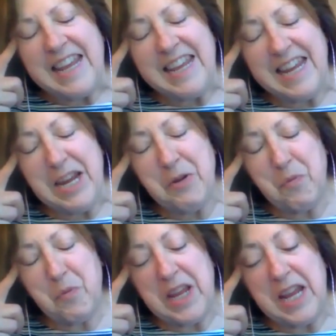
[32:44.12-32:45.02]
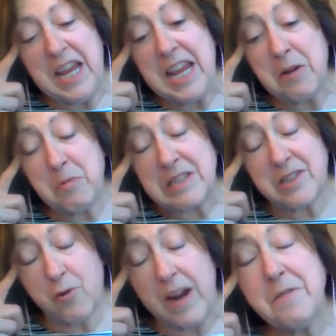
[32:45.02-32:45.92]
He was
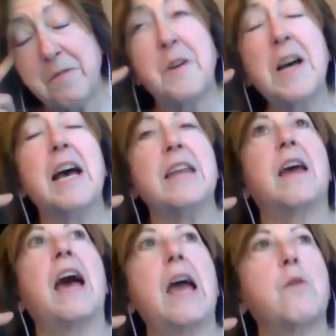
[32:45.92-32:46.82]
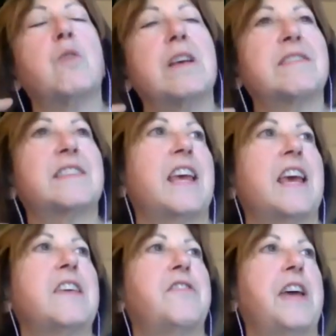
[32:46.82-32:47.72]
great fun. I will
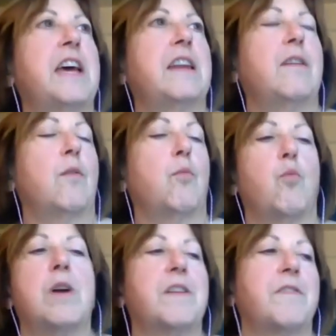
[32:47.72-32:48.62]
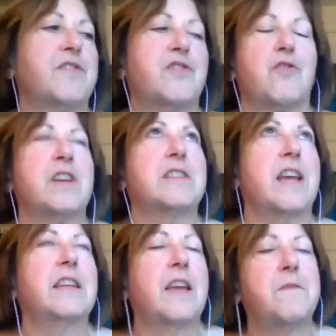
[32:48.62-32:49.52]
say that one of the stories
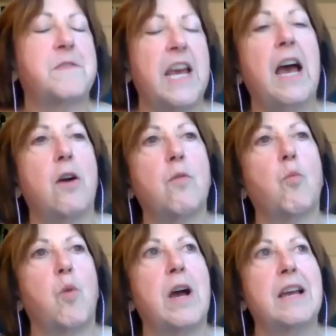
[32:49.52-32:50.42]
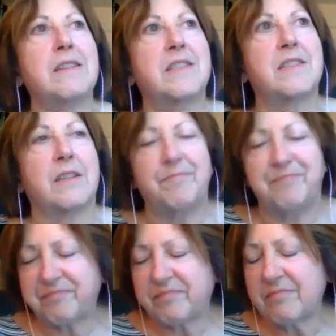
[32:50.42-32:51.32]
I left out was
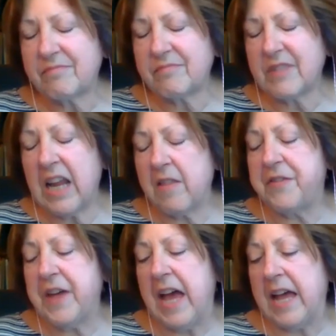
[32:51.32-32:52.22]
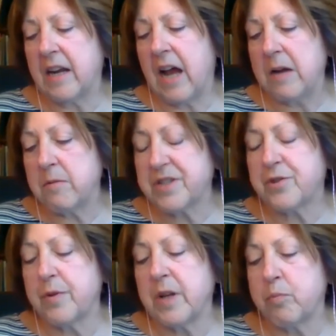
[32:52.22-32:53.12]
that I was
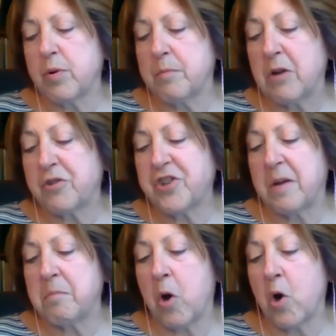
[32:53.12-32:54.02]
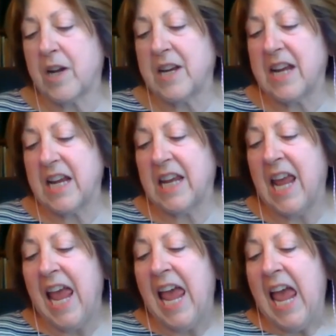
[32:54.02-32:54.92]
doing promotion and marketing,